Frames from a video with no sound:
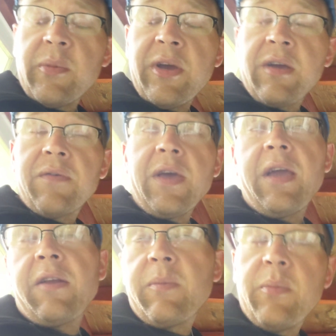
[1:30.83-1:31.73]
there's a bank of
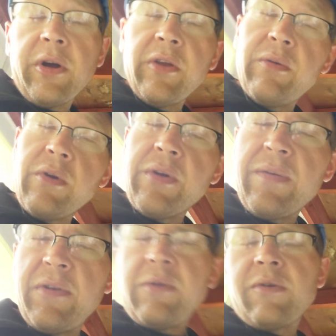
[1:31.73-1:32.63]
8, but you don't
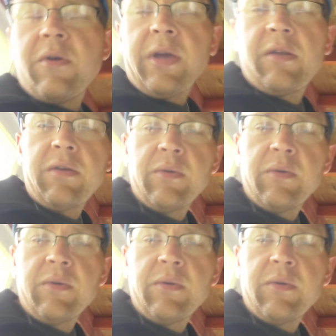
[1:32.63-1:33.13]
have to use all 8.